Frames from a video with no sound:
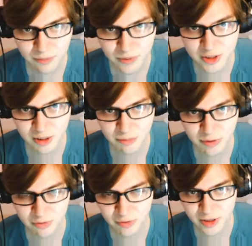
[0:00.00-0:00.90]
which I'm
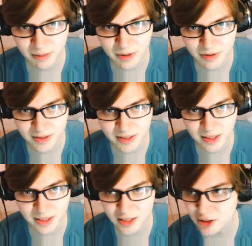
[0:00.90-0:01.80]
referring about this
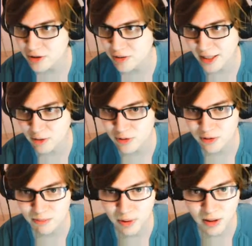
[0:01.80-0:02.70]
initial
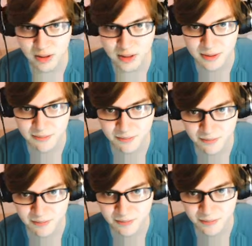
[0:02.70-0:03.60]
counter part,
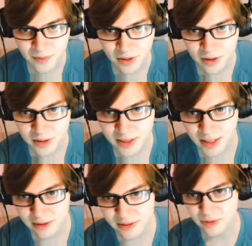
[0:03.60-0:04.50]

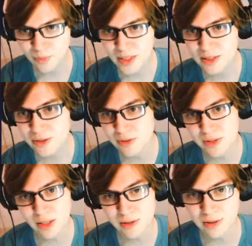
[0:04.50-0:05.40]
tells us when to
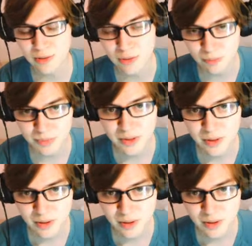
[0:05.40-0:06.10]
start the loop.